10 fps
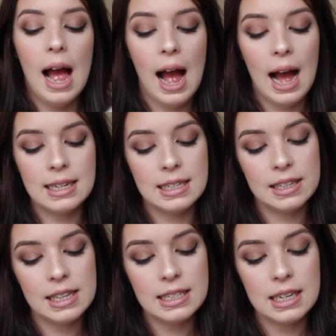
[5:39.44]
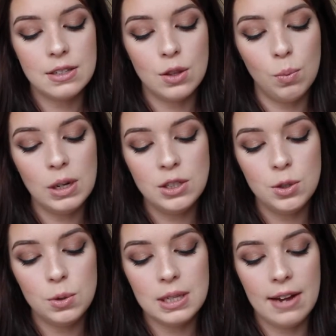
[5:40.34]
And this is the
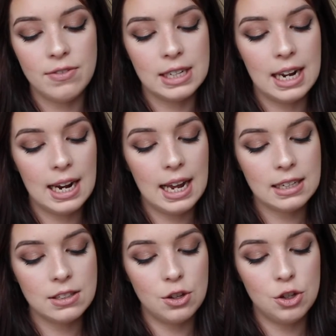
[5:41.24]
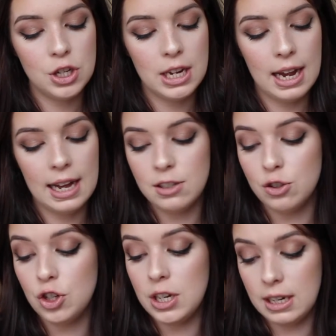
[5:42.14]
127 Luxe Sheer
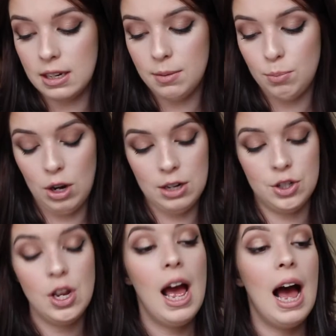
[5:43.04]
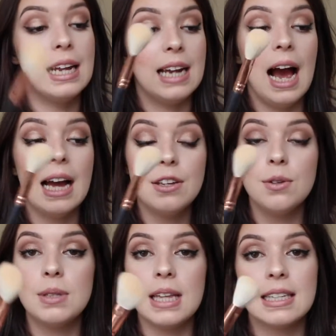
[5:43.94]
Cheek Brush. And I
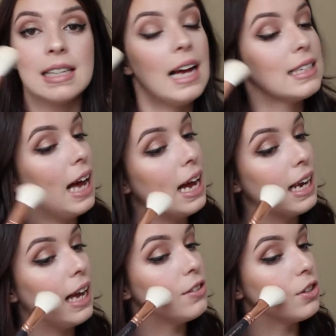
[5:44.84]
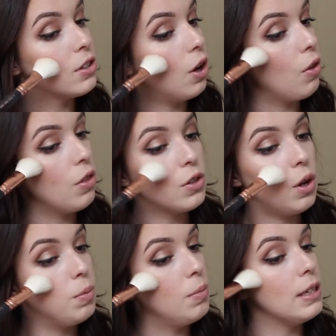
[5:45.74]
use this as highlight just on the
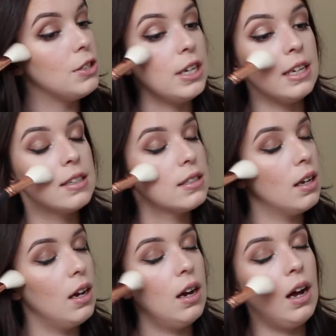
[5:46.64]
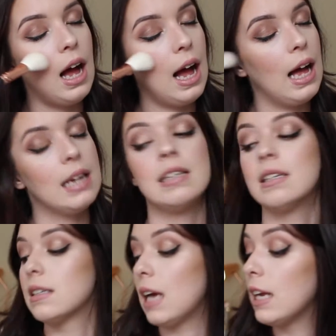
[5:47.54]
top of my cheeks.
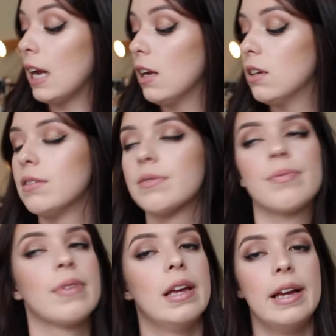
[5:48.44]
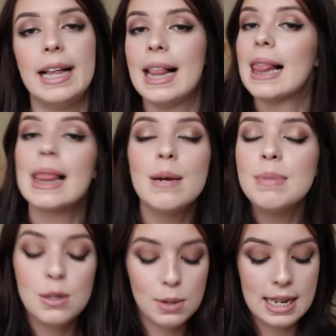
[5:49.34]
And I... Well, let
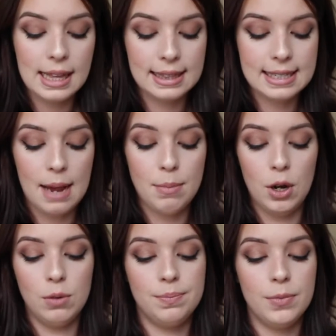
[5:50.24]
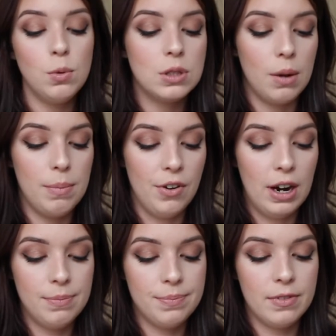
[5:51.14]
me do a little demo. Oh, it's got a
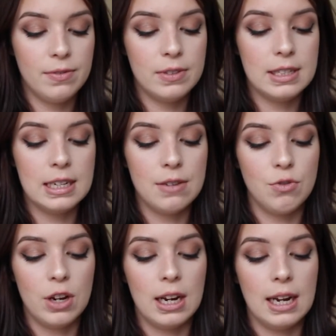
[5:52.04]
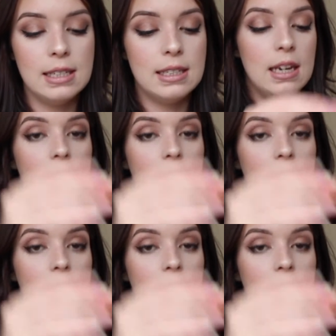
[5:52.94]
mirror. Didn't even realise.